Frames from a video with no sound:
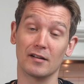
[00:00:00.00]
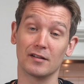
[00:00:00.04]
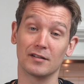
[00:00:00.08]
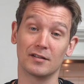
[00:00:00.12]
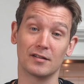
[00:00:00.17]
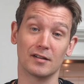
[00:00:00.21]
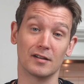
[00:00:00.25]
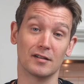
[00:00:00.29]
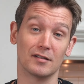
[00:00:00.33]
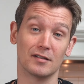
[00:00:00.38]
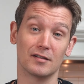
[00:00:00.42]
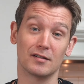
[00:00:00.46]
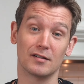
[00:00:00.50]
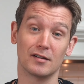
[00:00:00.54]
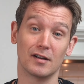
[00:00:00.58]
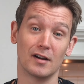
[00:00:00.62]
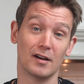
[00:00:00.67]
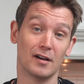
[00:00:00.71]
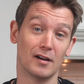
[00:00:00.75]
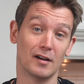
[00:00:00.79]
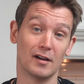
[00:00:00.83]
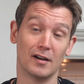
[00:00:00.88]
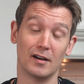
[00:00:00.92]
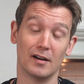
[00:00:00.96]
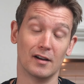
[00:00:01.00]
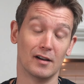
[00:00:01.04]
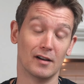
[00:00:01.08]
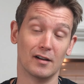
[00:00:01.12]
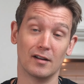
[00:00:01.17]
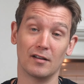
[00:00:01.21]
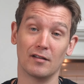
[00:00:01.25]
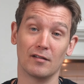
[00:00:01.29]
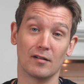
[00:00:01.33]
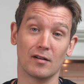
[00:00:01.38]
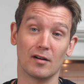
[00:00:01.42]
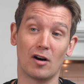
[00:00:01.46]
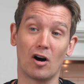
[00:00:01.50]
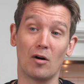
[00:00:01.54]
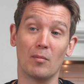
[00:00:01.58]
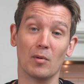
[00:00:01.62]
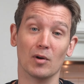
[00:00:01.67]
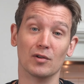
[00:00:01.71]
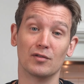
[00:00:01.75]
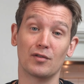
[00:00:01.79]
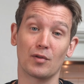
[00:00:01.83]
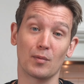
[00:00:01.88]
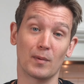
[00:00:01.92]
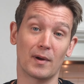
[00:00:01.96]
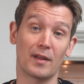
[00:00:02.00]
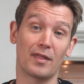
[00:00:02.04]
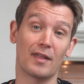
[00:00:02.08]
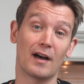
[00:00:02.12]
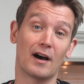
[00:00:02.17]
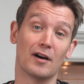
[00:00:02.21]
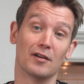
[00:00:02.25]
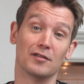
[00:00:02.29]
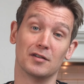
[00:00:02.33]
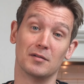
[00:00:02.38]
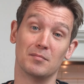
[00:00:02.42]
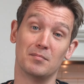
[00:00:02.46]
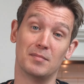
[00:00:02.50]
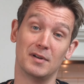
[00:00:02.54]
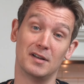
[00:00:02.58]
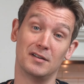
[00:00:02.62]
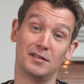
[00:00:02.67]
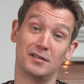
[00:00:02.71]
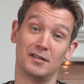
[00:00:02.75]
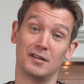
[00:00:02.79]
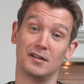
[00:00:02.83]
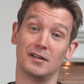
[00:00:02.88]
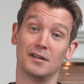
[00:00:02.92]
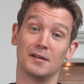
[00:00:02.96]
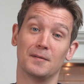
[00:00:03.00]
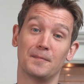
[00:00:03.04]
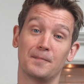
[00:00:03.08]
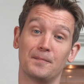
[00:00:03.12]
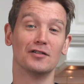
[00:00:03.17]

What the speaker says: since almost 3000 BC.